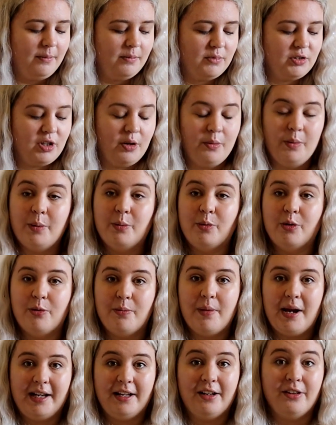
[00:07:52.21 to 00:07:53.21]
So we
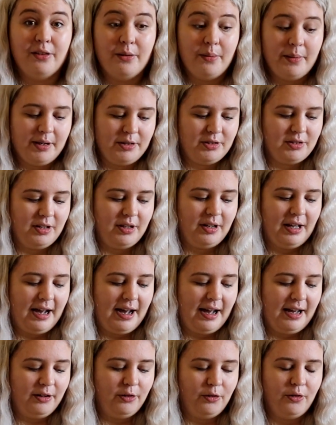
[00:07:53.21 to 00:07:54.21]
will make the most of
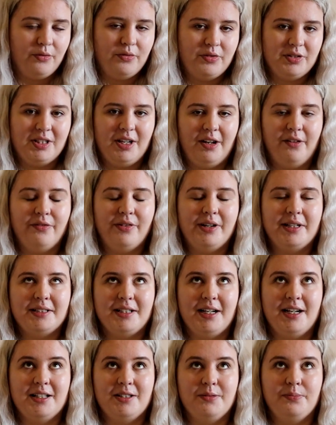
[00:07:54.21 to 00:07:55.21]
that, and obviously
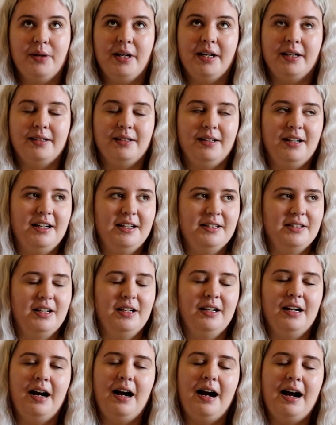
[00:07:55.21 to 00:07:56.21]
Fantasmic is
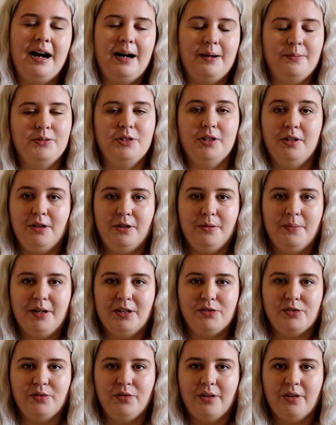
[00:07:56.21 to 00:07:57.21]
an absolute
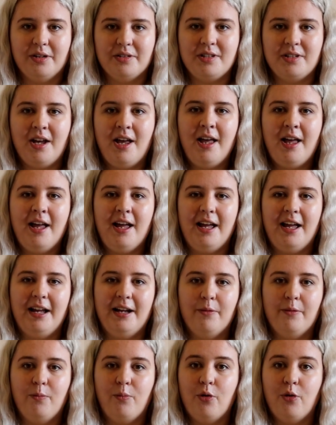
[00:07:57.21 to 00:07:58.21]
must for us.
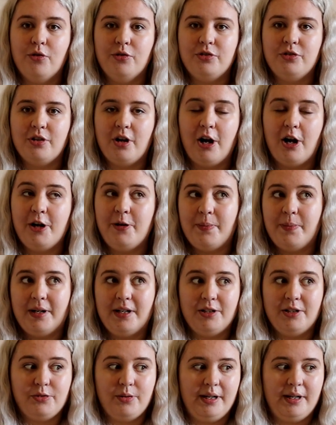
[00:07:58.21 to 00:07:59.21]
It was
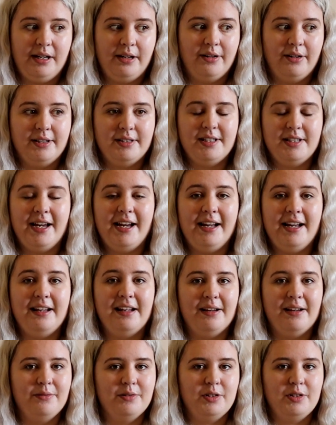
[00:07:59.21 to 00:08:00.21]
open in
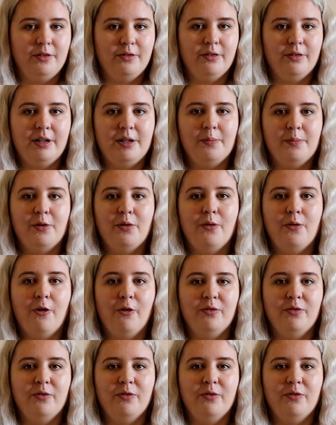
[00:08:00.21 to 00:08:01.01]
2019, it was incredible.